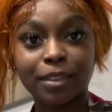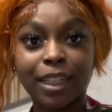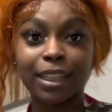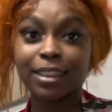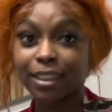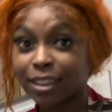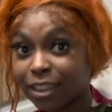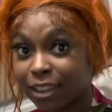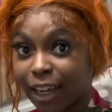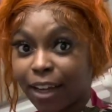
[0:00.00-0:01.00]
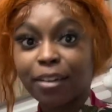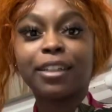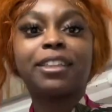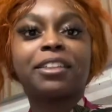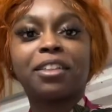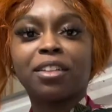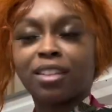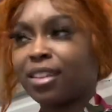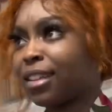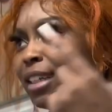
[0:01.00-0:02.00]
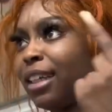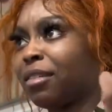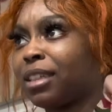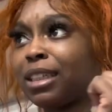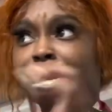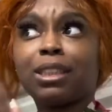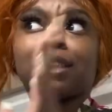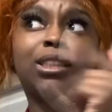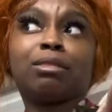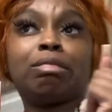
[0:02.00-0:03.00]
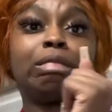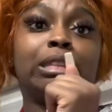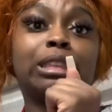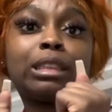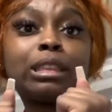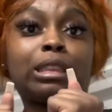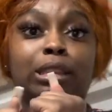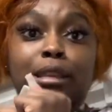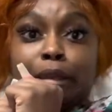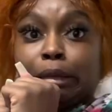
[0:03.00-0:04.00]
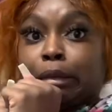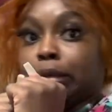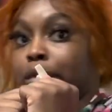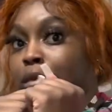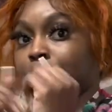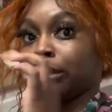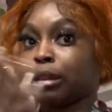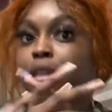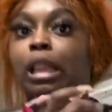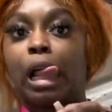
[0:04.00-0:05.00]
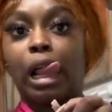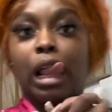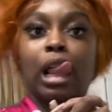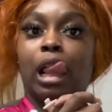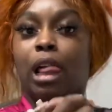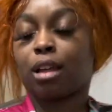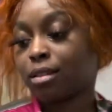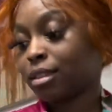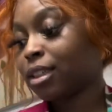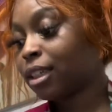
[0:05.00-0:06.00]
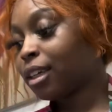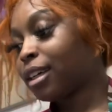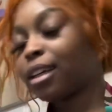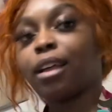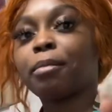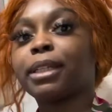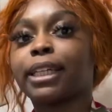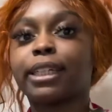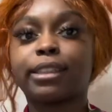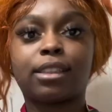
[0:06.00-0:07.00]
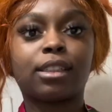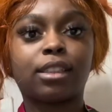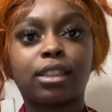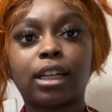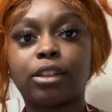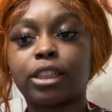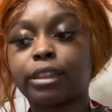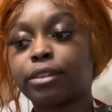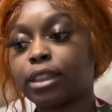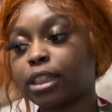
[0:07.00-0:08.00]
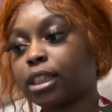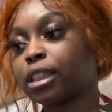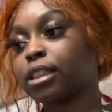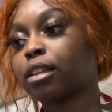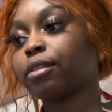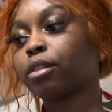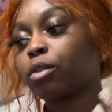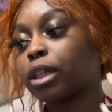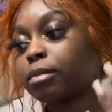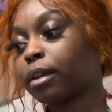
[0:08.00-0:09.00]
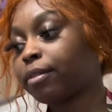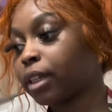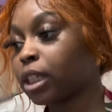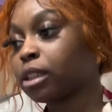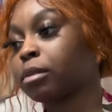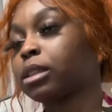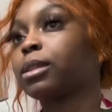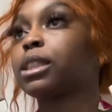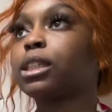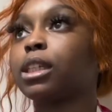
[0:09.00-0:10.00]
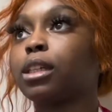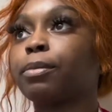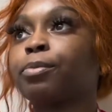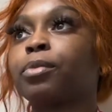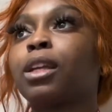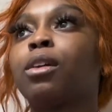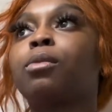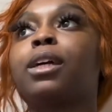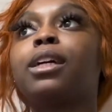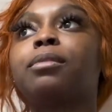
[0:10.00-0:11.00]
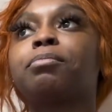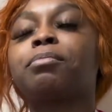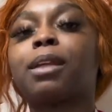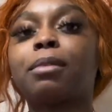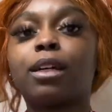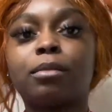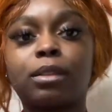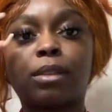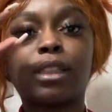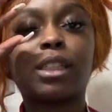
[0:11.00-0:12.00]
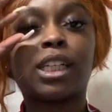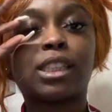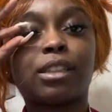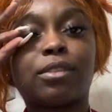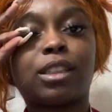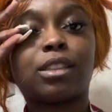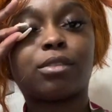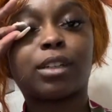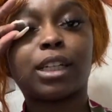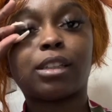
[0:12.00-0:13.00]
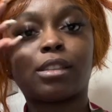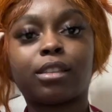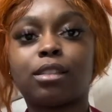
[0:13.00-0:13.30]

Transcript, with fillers: I took a shower. I have kept this. This is kind of cute. Uh, um, but yeah, I took a shower and everything, so I'm gonna wash my face, brush my teeth. Well, I'm not gonna brush my teeth yet because I'm gonna eat some rice.